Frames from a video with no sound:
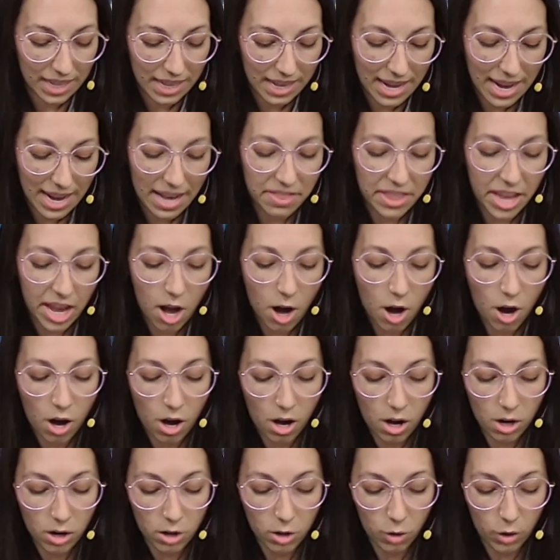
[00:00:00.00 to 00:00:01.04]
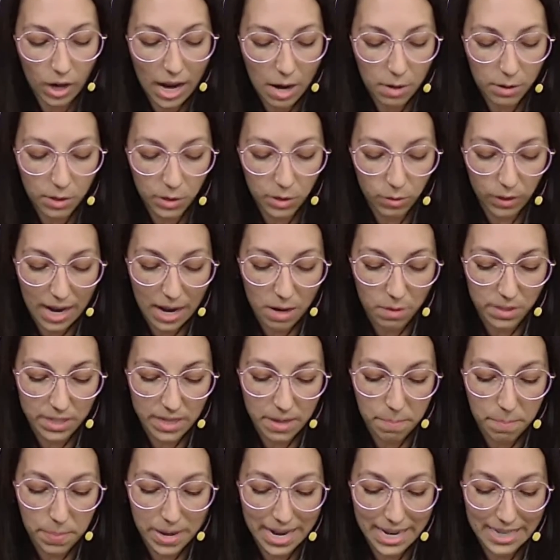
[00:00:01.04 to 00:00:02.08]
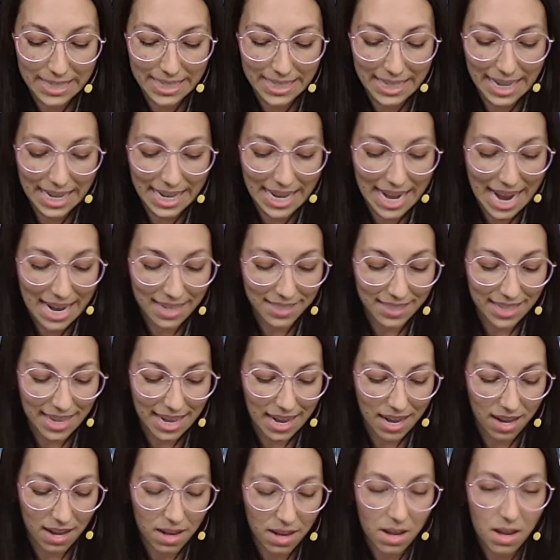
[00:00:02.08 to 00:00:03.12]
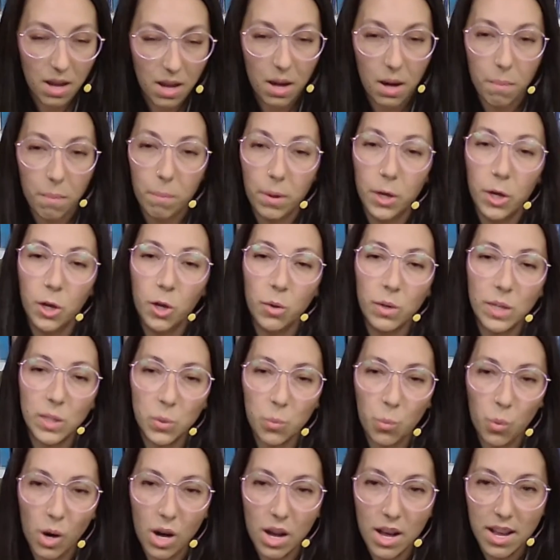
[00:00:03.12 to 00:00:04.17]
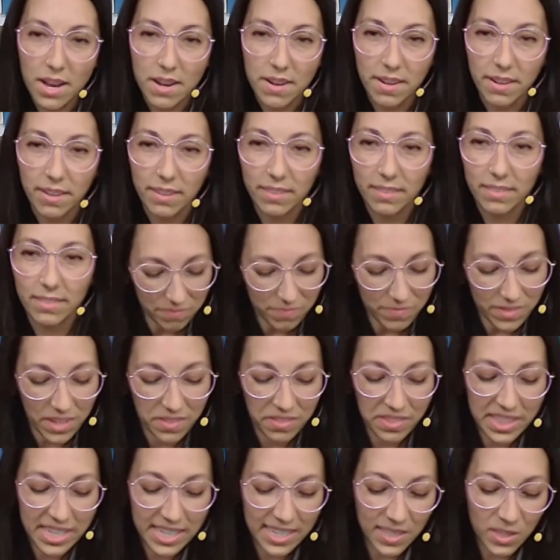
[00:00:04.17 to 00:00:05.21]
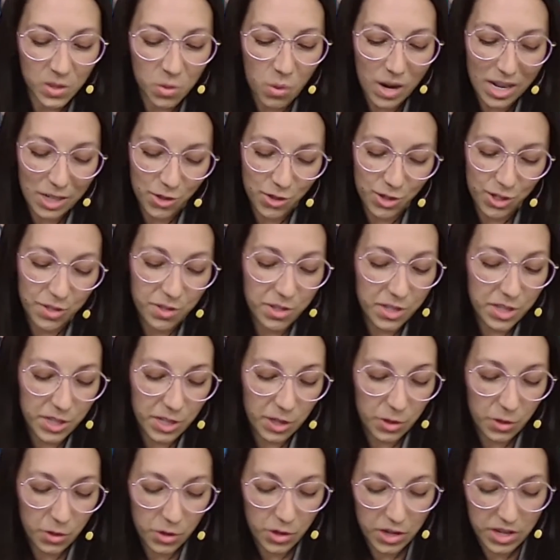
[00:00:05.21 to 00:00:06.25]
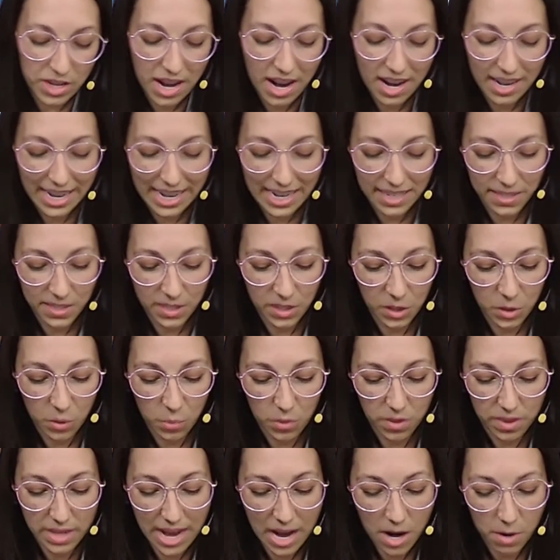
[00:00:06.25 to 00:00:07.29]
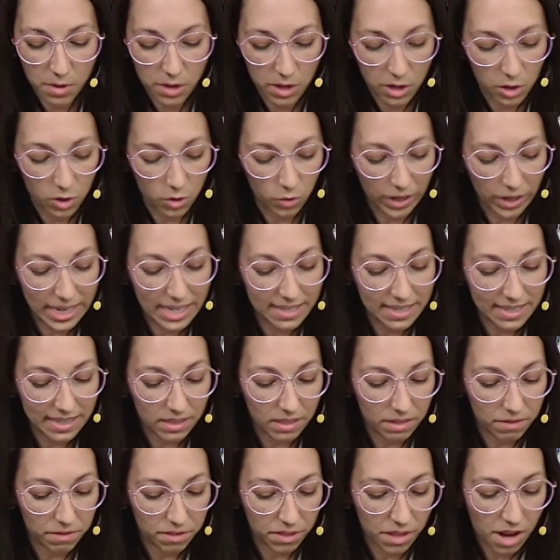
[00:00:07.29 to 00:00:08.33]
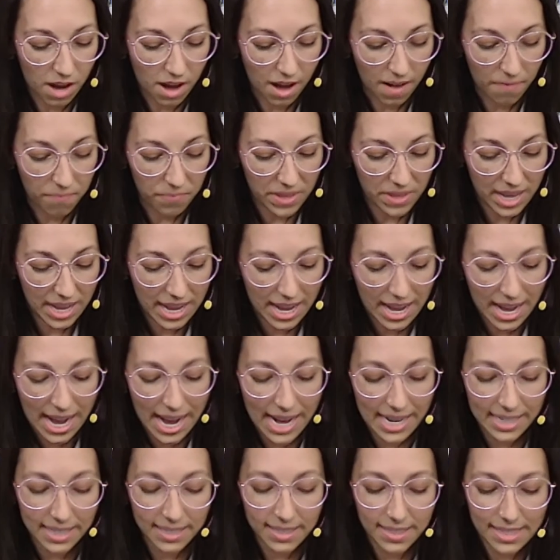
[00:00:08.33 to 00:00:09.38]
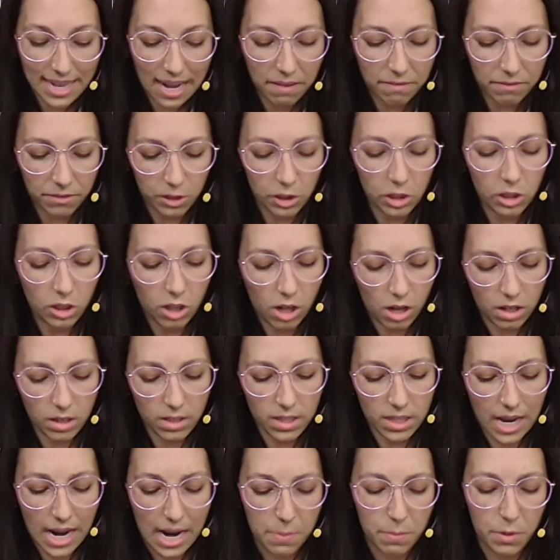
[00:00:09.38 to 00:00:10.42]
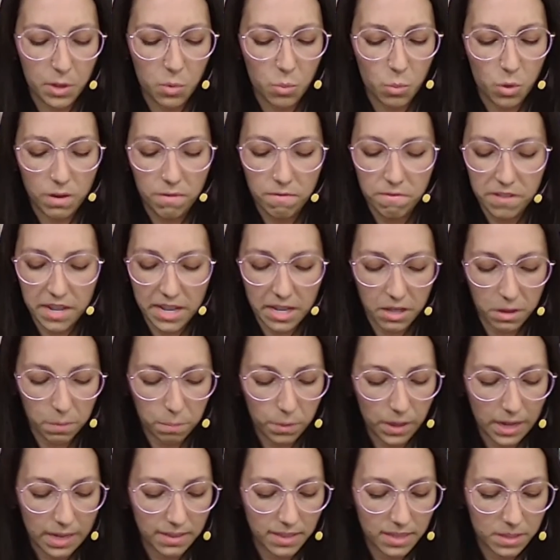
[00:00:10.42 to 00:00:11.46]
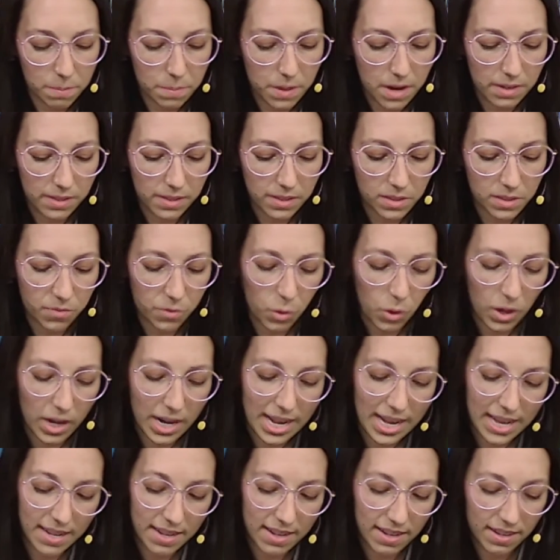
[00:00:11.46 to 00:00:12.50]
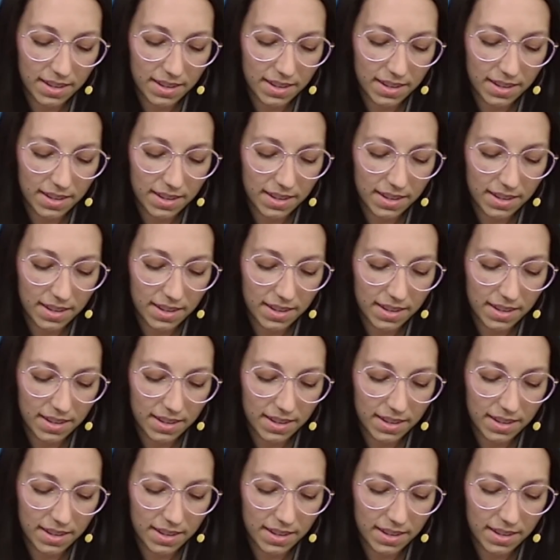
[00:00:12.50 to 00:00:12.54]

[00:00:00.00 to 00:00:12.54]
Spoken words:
And they all crowded round it, panting and asking, 'But who has won?' This question the Dodo could not answer without a great deal of thought, and it sat for a long time with one finger pressed upon its forehead,